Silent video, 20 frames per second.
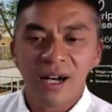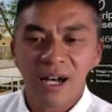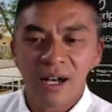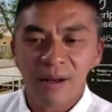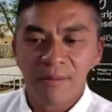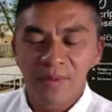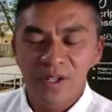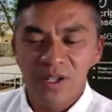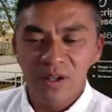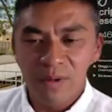
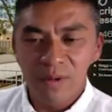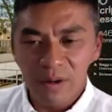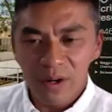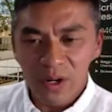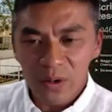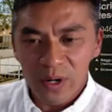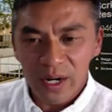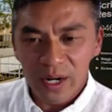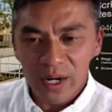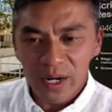Um, so we
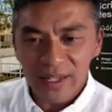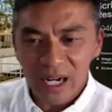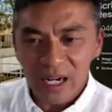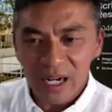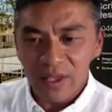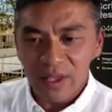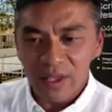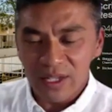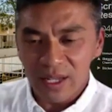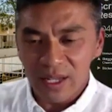were quite excited
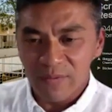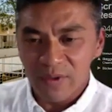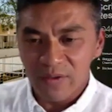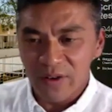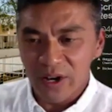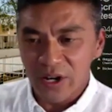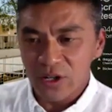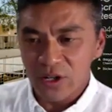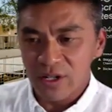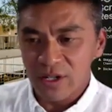about this
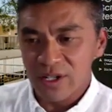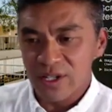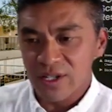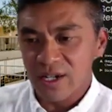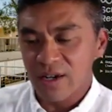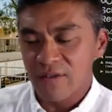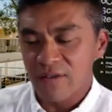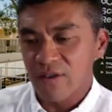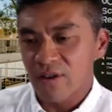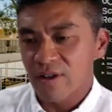observation,
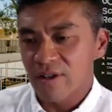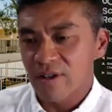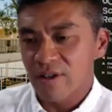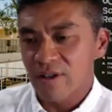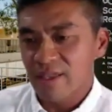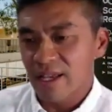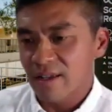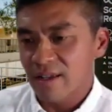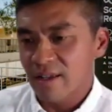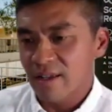discovered
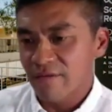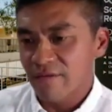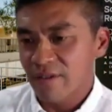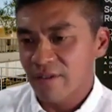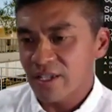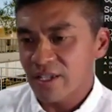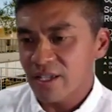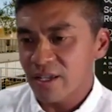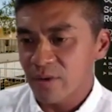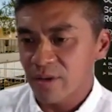that
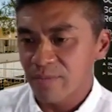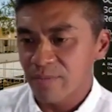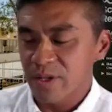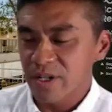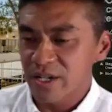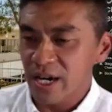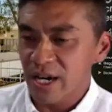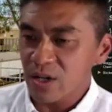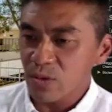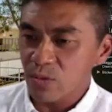faecium could
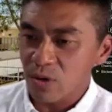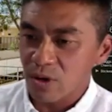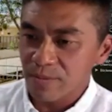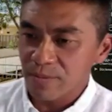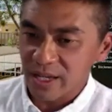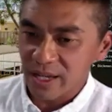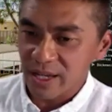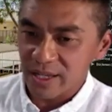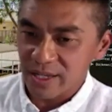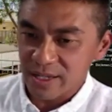protect
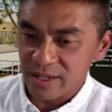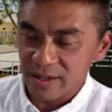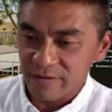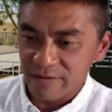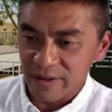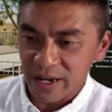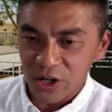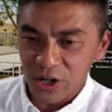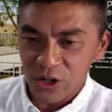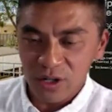worms against
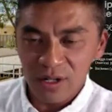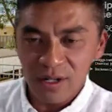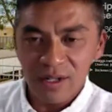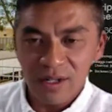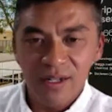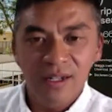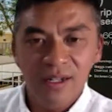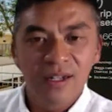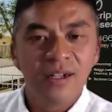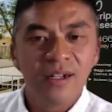infection.
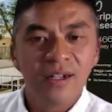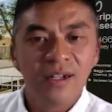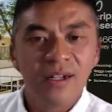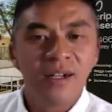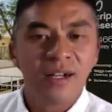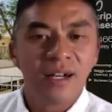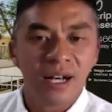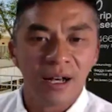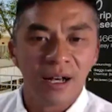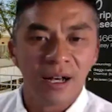
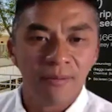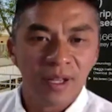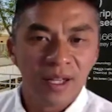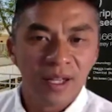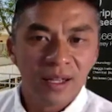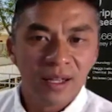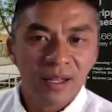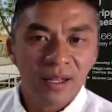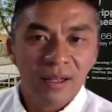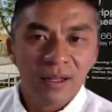Um,
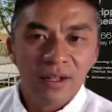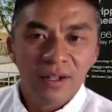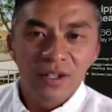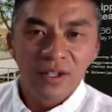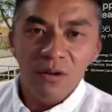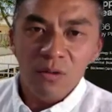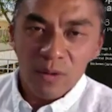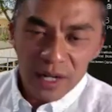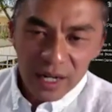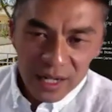
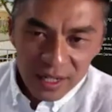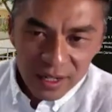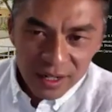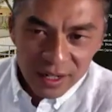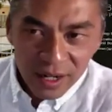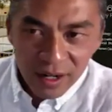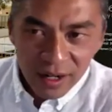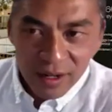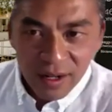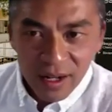So what is
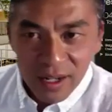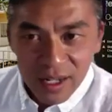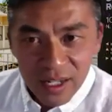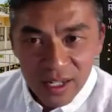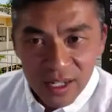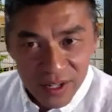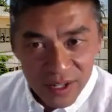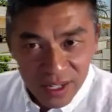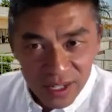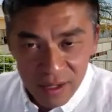
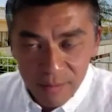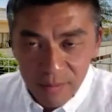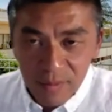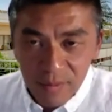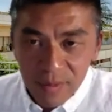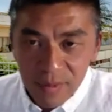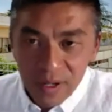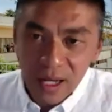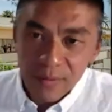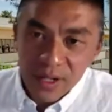Enterococcus faecium?
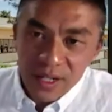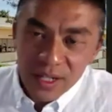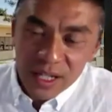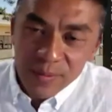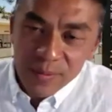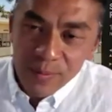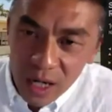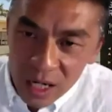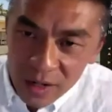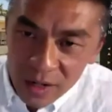Um, this
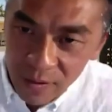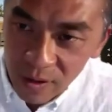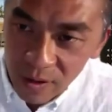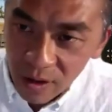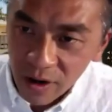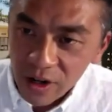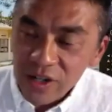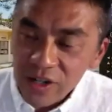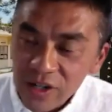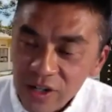is part of a
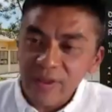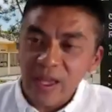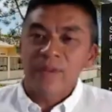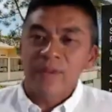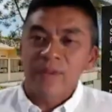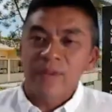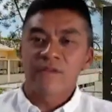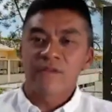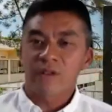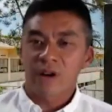large
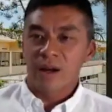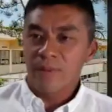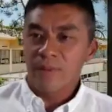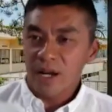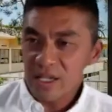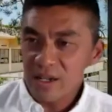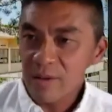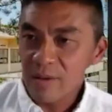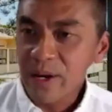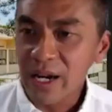family of
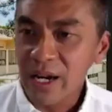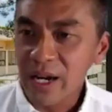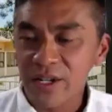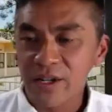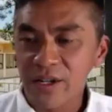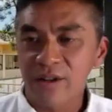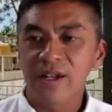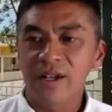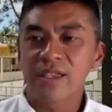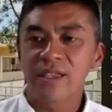gram-positive
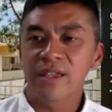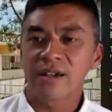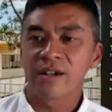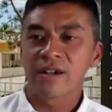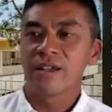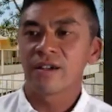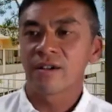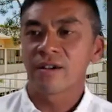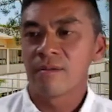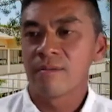bacteria that are
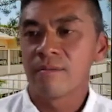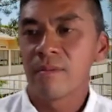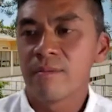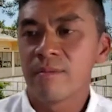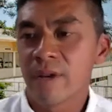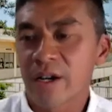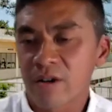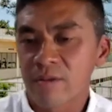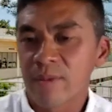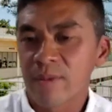in our
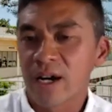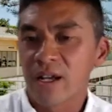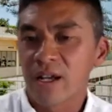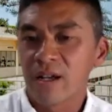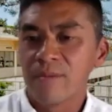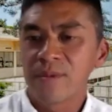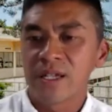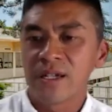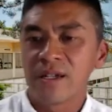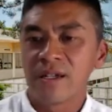
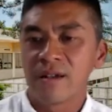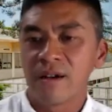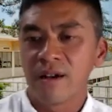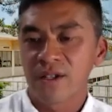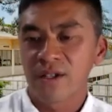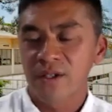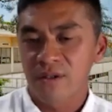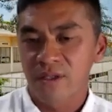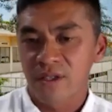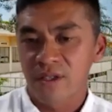microbiomes and
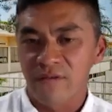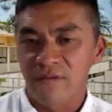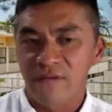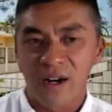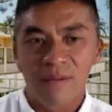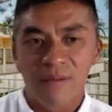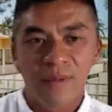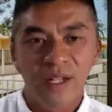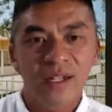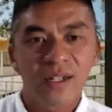also in the
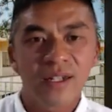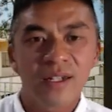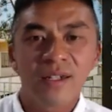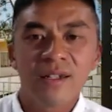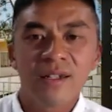environment.